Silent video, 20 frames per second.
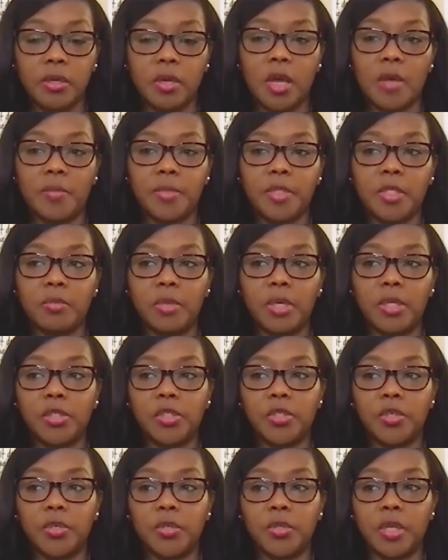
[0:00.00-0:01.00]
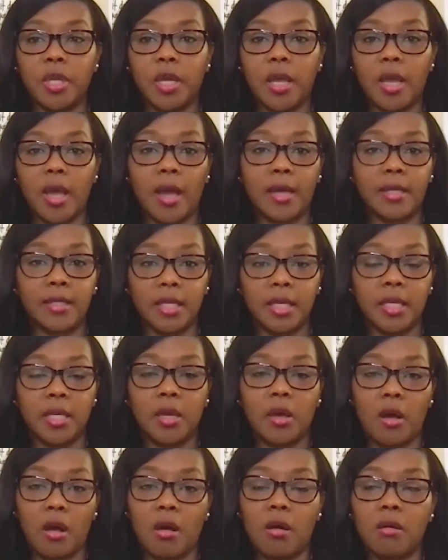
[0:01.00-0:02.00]
to make sure that I
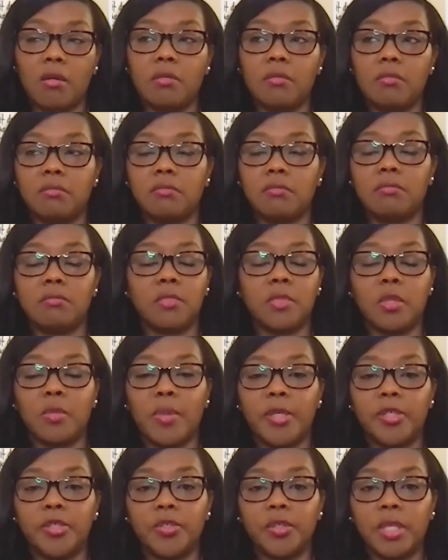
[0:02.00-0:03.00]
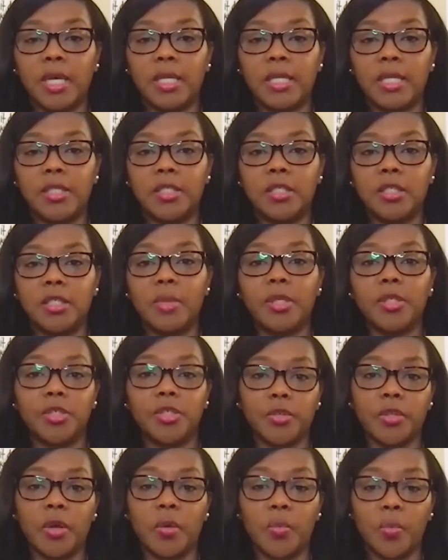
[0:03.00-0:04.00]
take all the measures I need to make
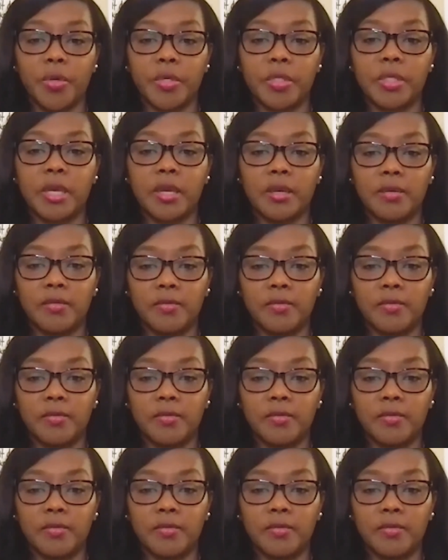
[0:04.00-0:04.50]
sure that we're safe.